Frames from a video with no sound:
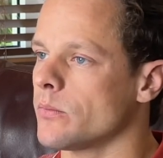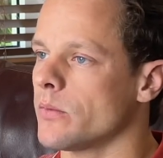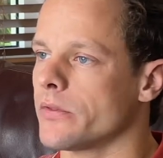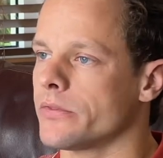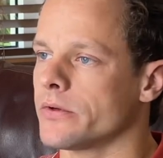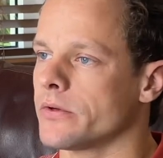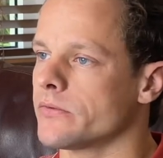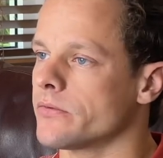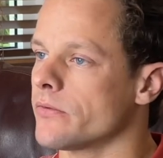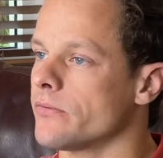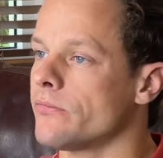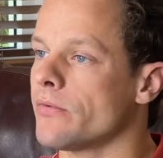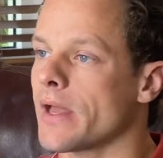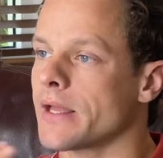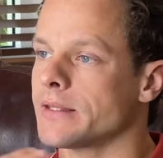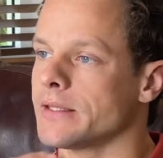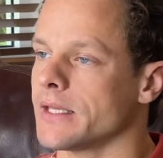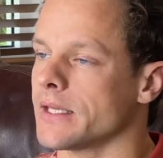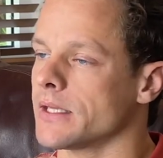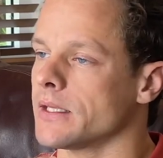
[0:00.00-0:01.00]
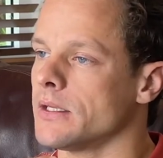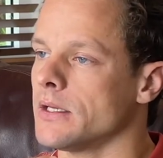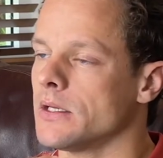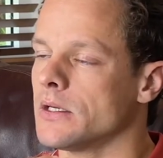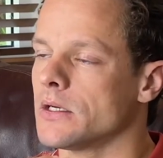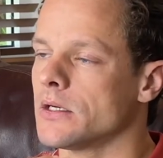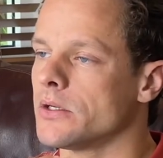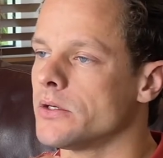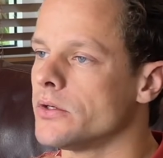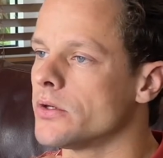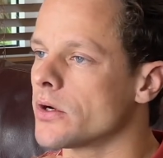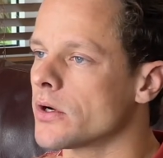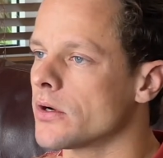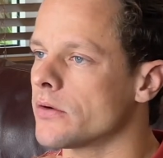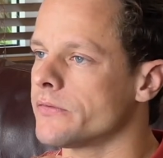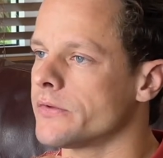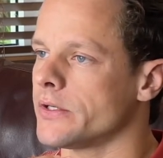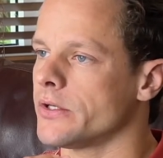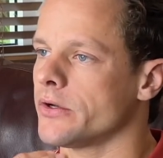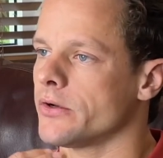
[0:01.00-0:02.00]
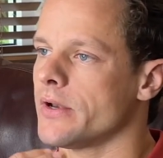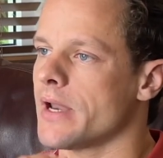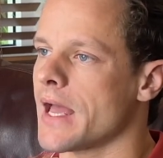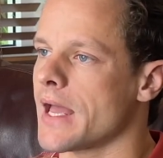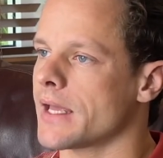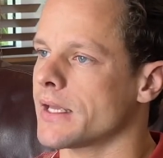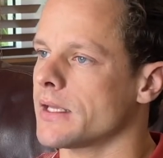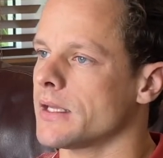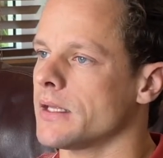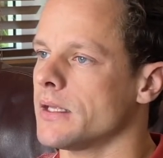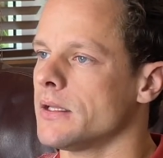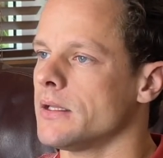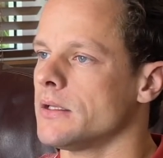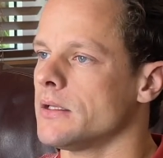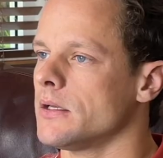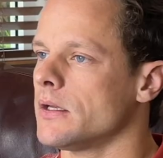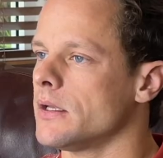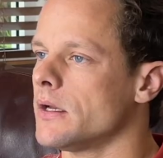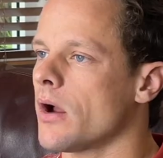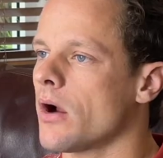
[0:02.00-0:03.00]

whether it's affecting a nerve in your neck, an